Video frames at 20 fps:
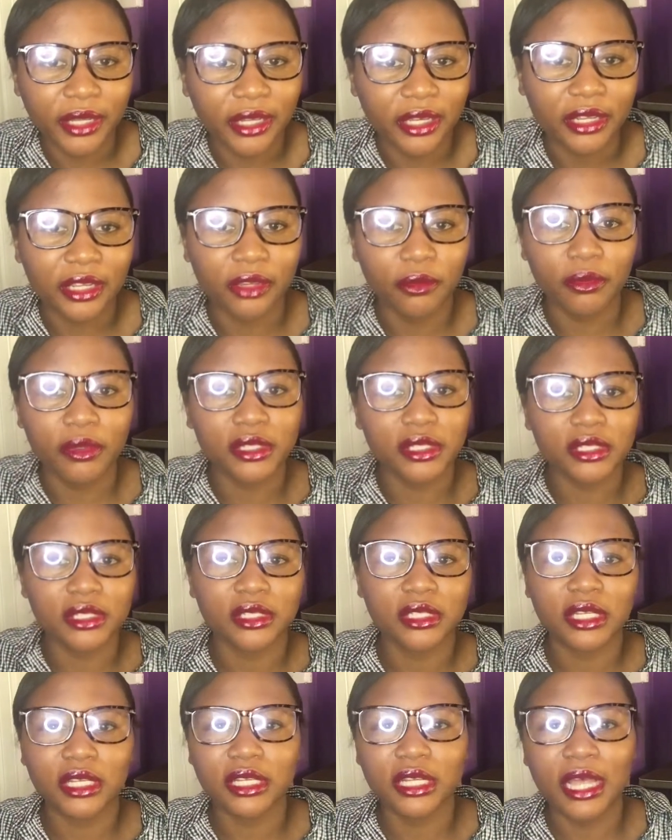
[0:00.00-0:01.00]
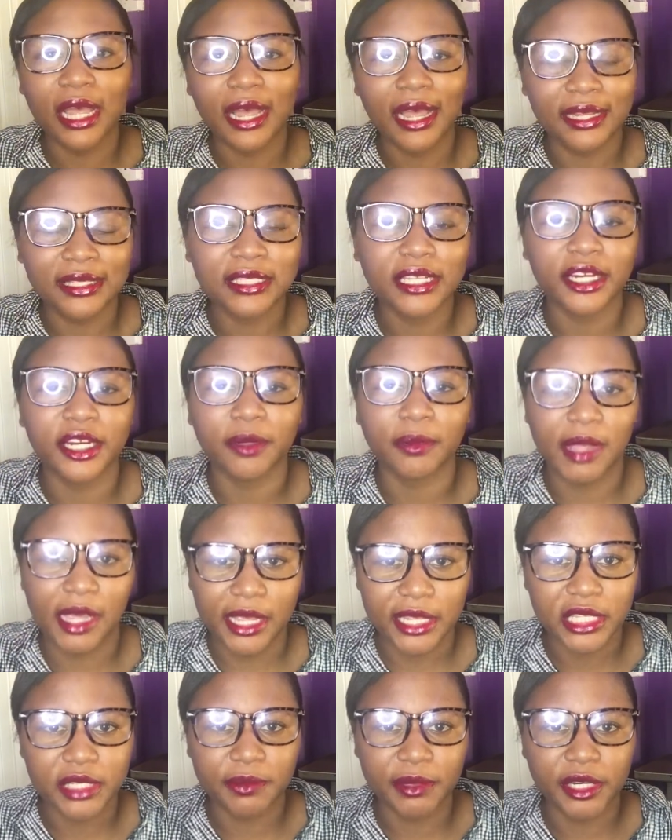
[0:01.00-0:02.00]
It was a terrible
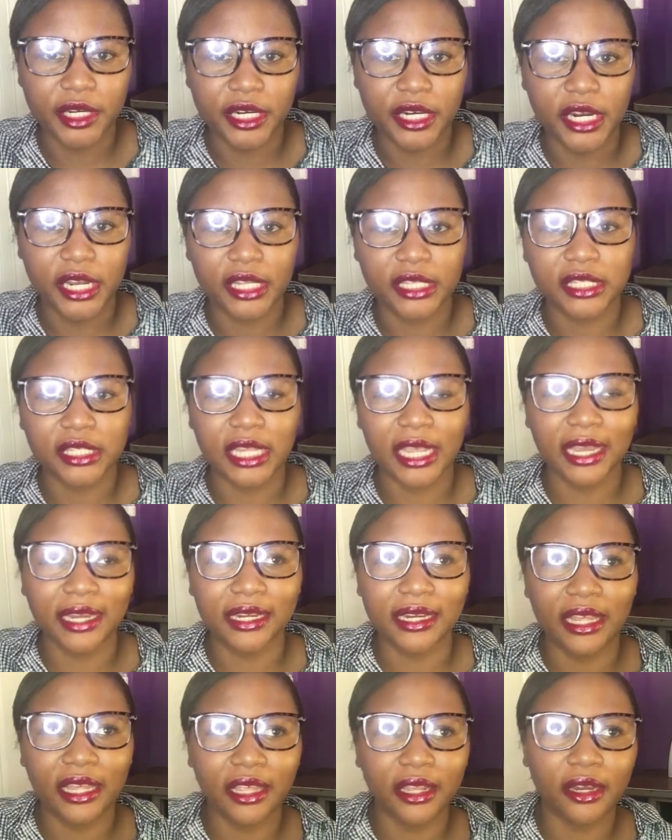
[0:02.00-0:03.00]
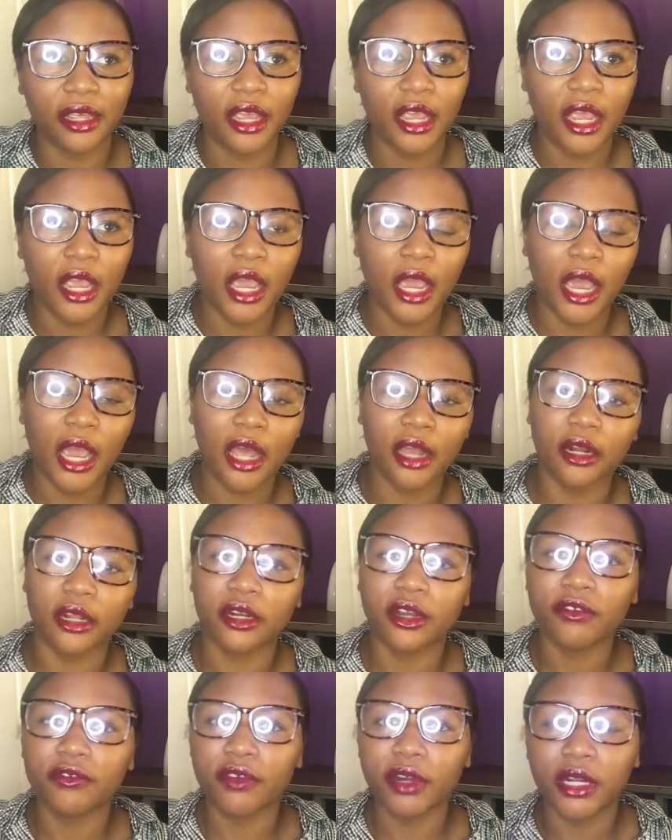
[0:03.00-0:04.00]
experience. And then another
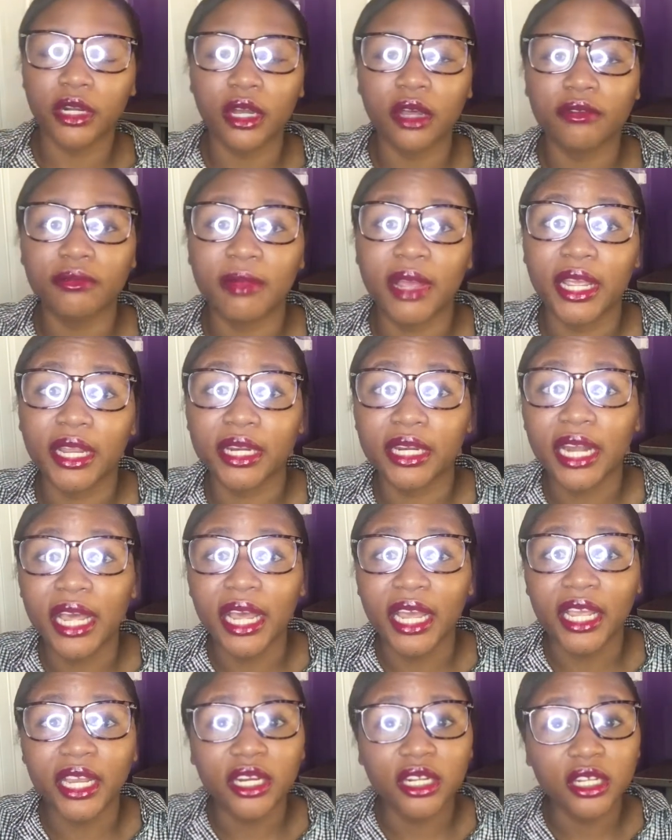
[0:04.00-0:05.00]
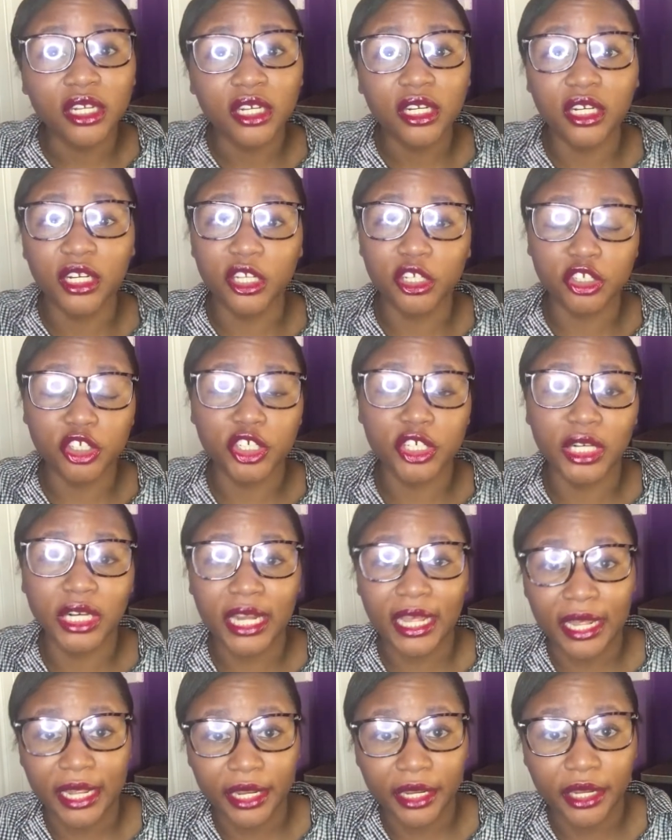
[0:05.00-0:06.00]
friend of mine died the
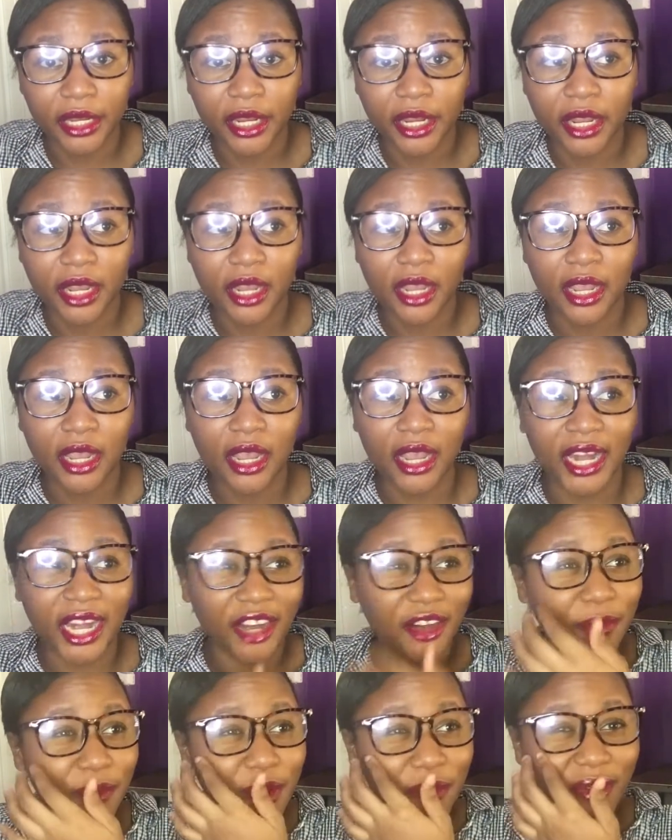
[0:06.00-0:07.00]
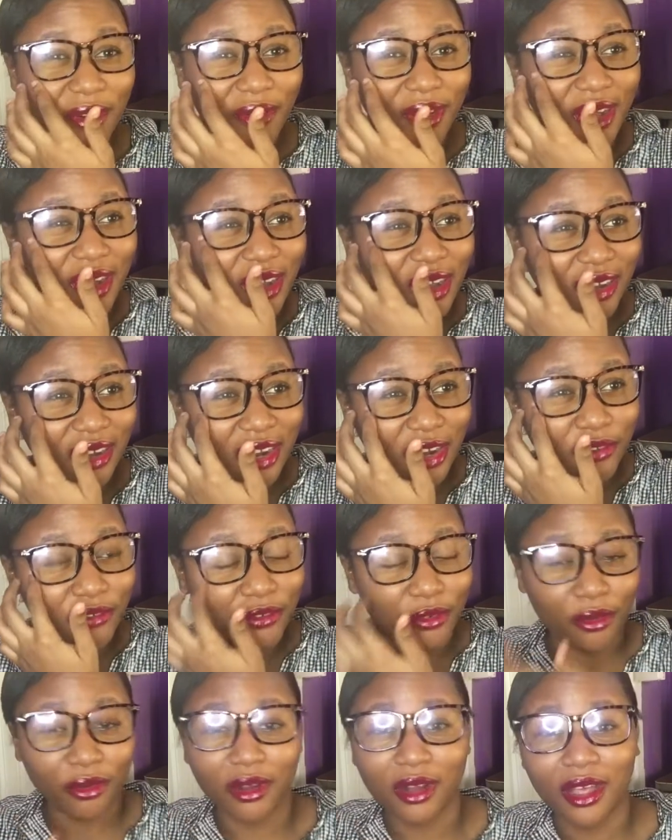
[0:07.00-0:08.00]
July, and I remember when I got that
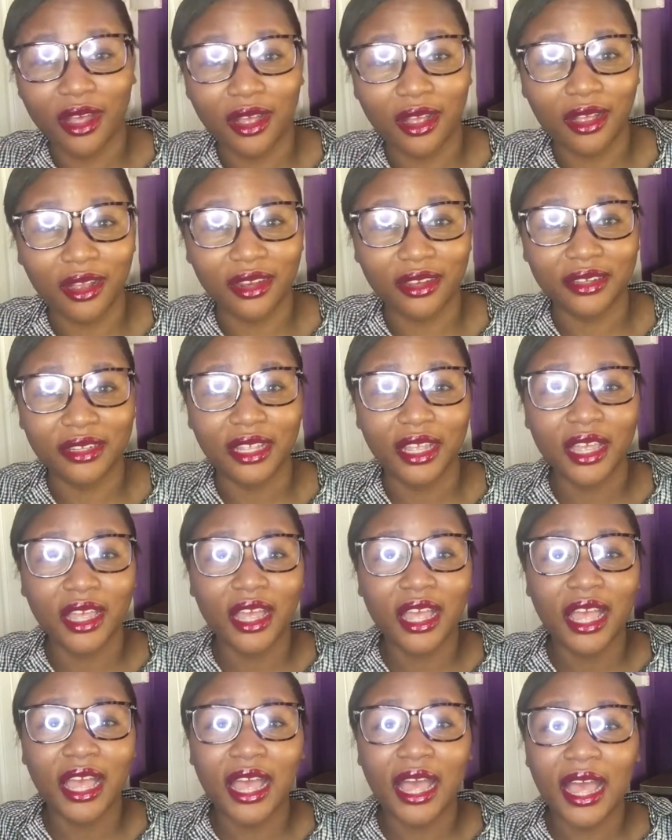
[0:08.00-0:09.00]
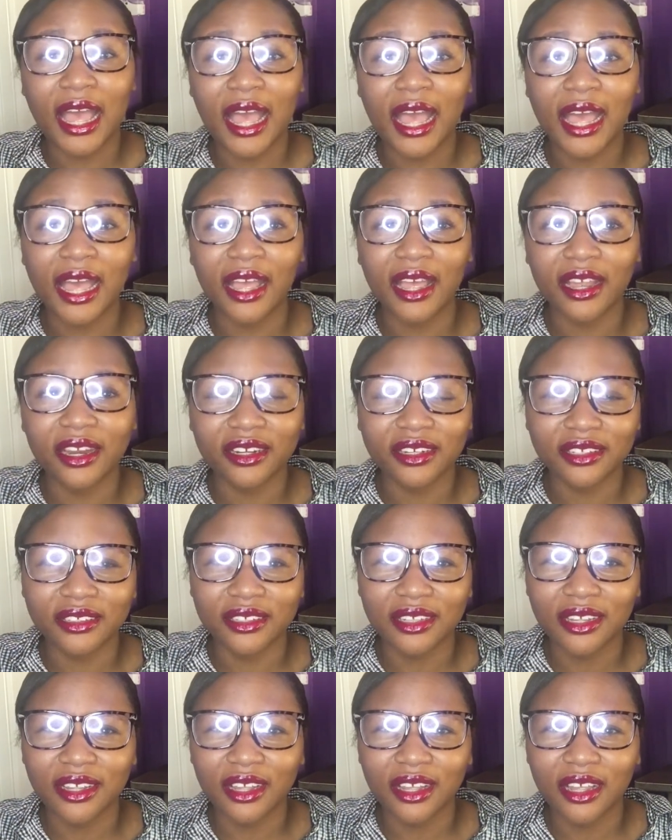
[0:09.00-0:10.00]
phone call, and
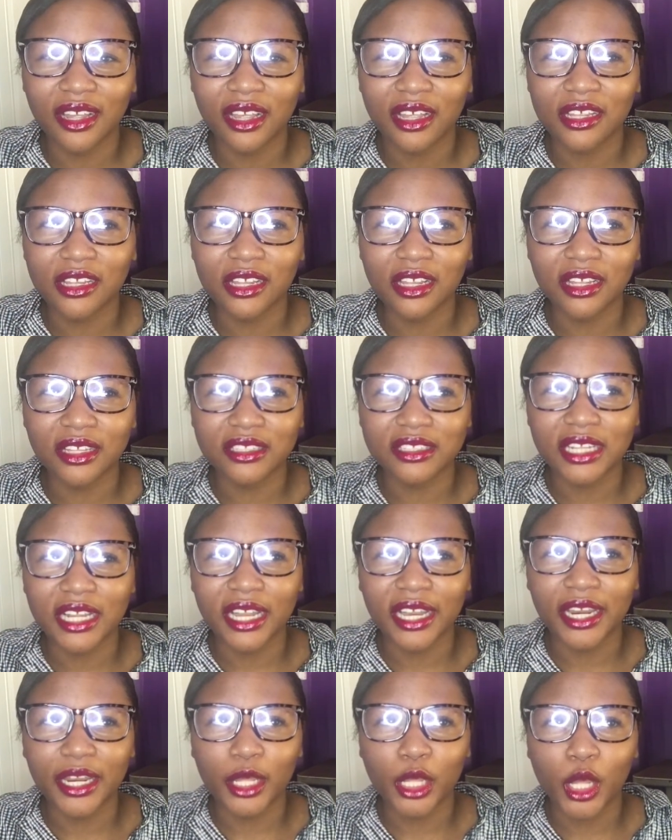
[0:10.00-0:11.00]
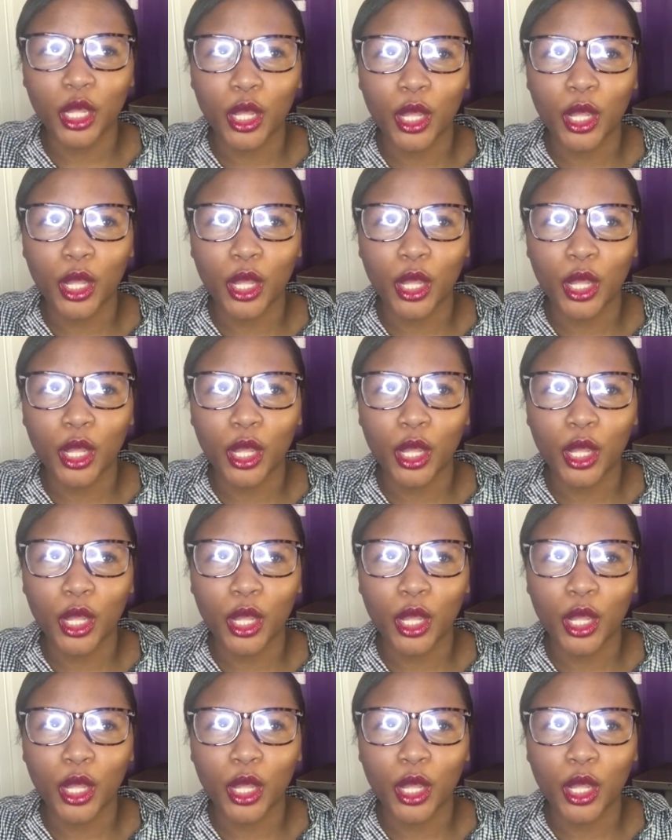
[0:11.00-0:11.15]
it's like